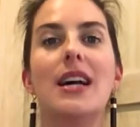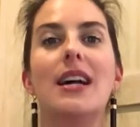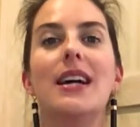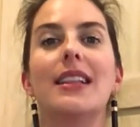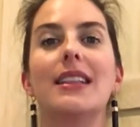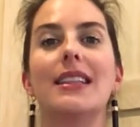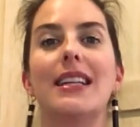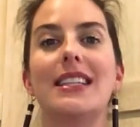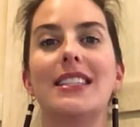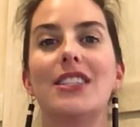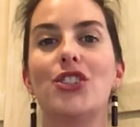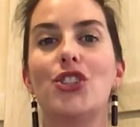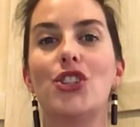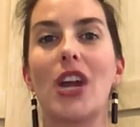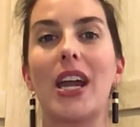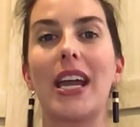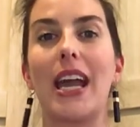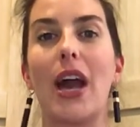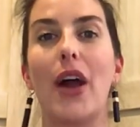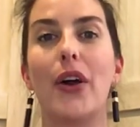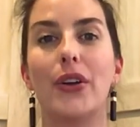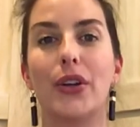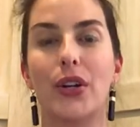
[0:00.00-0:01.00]
Let's check
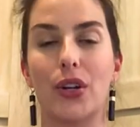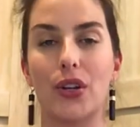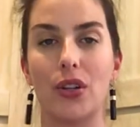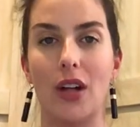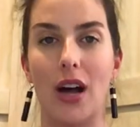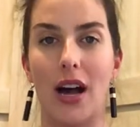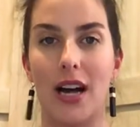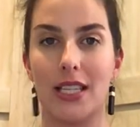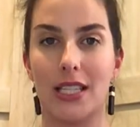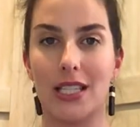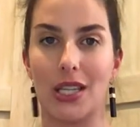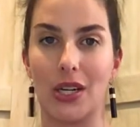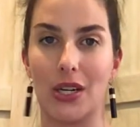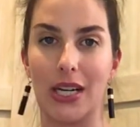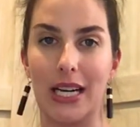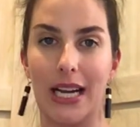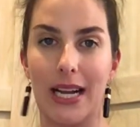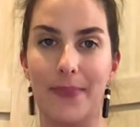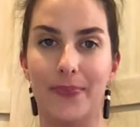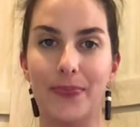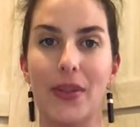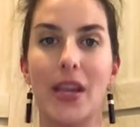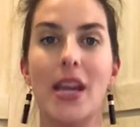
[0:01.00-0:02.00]
out your
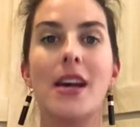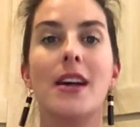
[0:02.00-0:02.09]
glossary.